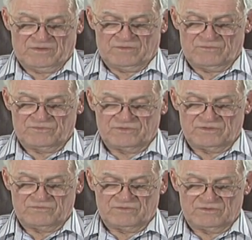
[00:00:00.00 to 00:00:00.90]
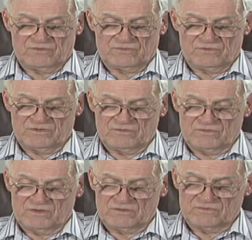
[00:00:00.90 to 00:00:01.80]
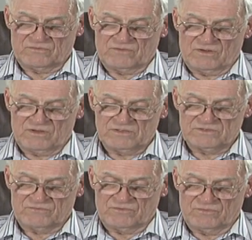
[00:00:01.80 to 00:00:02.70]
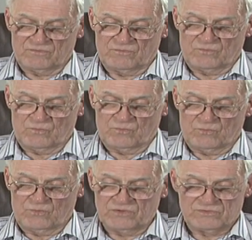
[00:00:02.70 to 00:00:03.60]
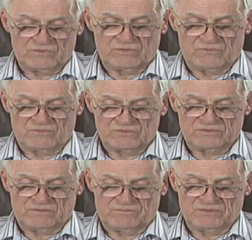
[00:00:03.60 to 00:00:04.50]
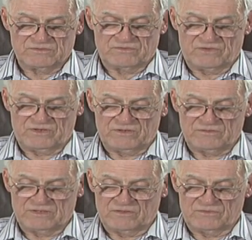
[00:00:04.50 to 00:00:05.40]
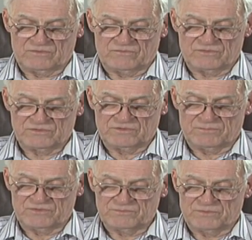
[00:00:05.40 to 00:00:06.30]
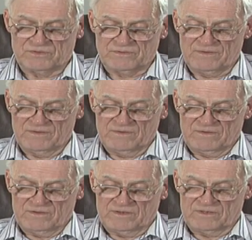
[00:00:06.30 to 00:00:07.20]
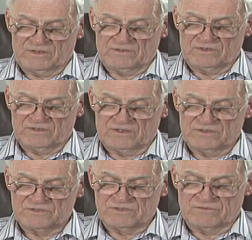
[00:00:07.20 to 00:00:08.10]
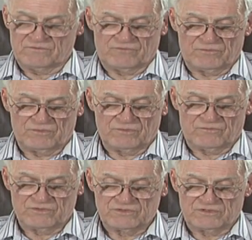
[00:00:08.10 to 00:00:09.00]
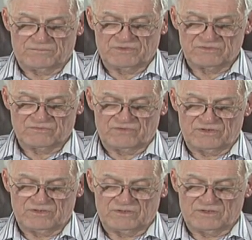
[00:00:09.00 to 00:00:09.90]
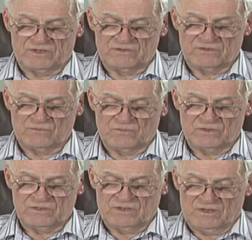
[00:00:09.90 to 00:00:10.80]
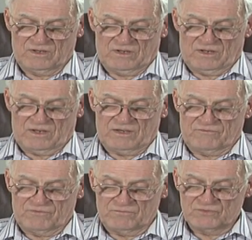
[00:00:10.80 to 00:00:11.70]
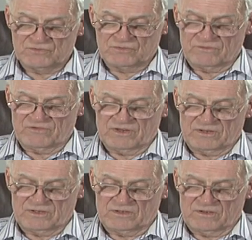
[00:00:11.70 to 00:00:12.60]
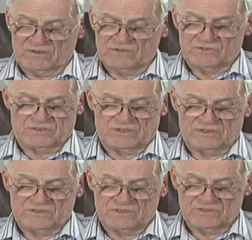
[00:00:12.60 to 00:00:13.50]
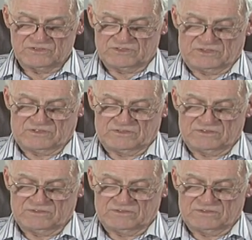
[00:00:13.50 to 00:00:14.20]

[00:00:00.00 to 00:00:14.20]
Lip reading: received the degree of Doctor of Laws from the Western University of Pennsylvania, now the University of Pittsburgh, in 1897, from the University of Pennsylvania in 1901, and from Missouri Valley College in 1906.